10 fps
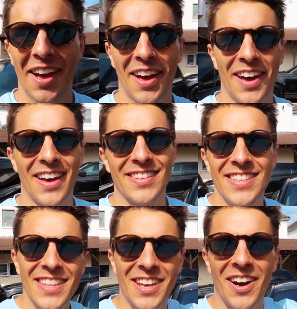and
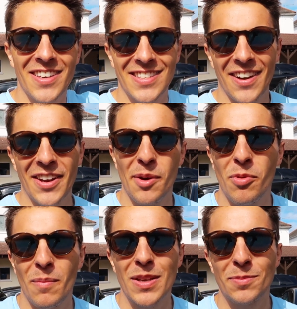see the guys down here at
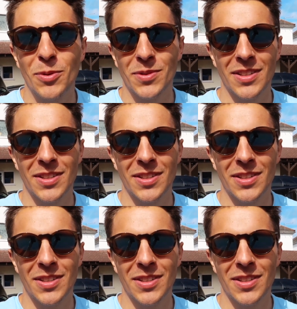Premier Sports